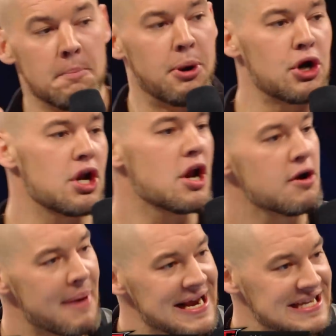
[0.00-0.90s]
put it under
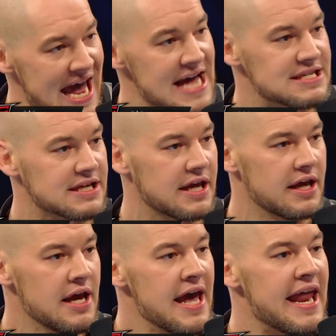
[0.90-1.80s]
my desk,
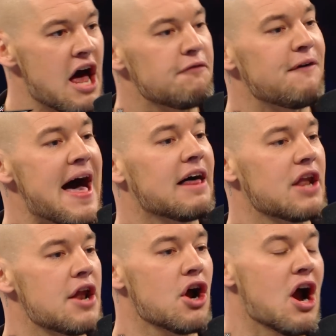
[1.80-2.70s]
and I'll file it
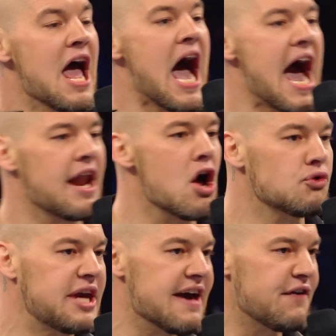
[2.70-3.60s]
under I
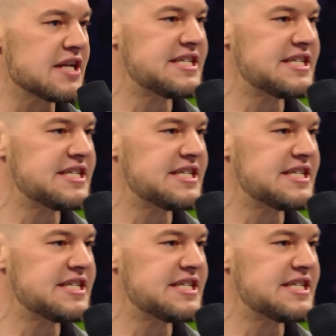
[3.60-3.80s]
don't give a